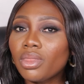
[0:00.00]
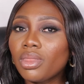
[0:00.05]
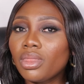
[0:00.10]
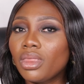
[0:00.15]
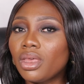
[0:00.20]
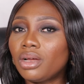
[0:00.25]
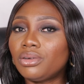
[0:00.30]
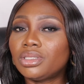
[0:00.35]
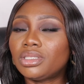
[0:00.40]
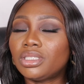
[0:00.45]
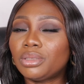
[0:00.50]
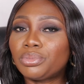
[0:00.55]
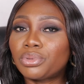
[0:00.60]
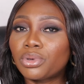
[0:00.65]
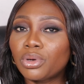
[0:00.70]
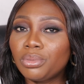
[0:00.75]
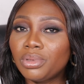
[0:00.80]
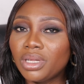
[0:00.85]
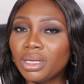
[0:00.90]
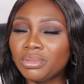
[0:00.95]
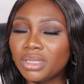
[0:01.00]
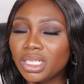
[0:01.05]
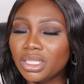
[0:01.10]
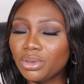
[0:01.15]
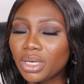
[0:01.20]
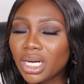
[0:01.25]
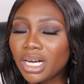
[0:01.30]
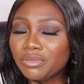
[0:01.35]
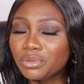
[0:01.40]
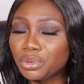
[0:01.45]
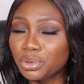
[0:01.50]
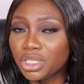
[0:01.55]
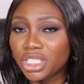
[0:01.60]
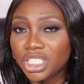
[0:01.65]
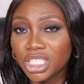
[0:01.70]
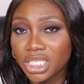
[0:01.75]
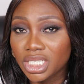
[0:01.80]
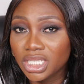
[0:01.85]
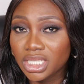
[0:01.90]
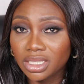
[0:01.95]
there is a problem. Then you have to
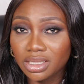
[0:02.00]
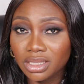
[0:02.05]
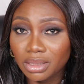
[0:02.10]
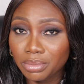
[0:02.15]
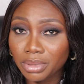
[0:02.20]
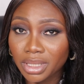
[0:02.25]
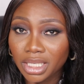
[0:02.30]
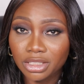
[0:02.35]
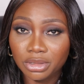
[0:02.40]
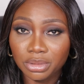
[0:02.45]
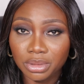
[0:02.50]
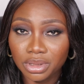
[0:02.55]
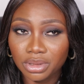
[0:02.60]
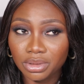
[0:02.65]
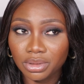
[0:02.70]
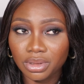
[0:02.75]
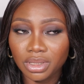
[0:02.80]
change the batteries.